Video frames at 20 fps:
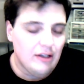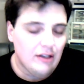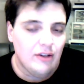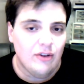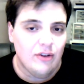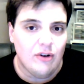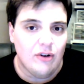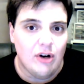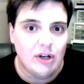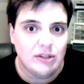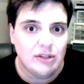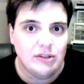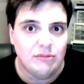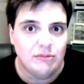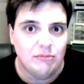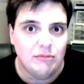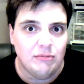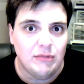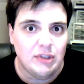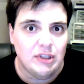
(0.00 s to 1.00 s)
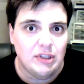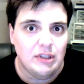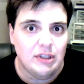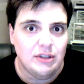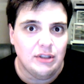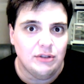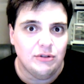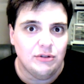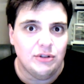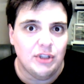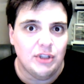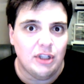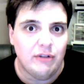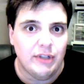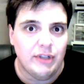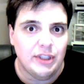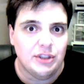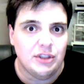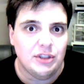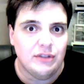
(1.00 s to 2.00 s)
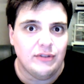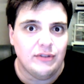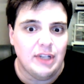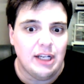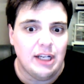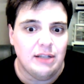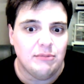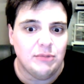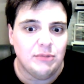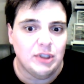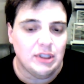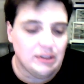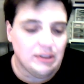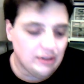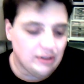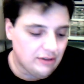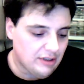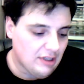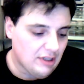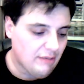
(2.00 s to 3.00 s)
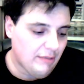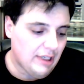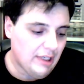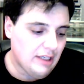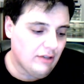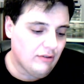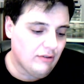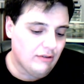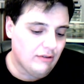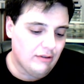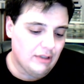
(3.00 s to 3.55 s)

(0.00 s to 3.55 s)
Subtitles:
There are a new generation of diet books that are coming out,